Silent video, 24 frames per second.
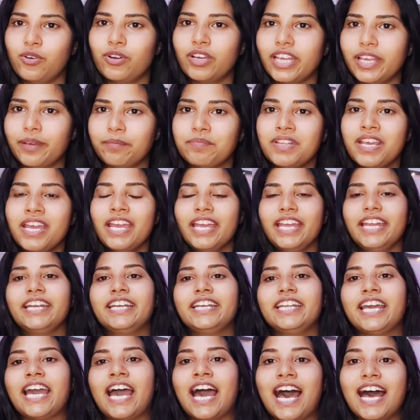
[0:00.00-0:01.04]
Okay,
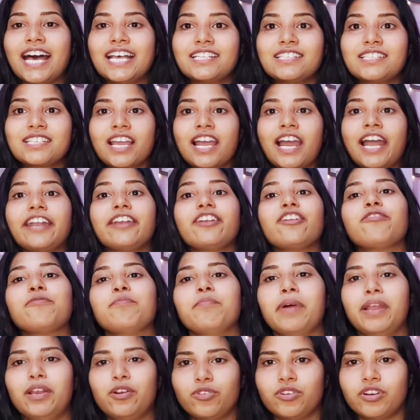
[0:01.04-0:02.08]
it has kind of
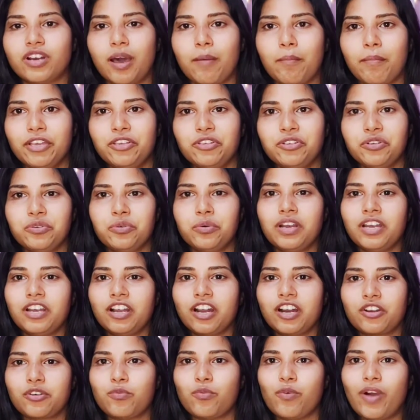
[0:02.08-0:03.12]
melodrama, you know, a
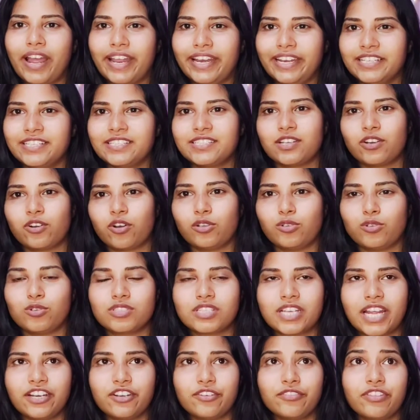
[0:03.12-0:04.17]
lot of violence and all
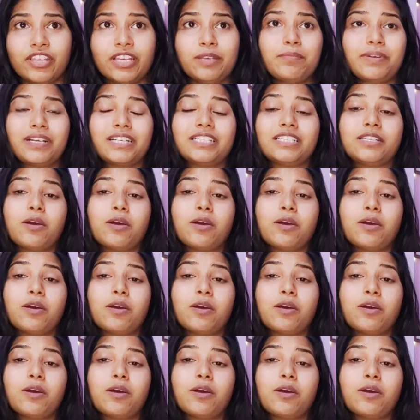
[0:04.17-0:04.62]
those kind of things, but the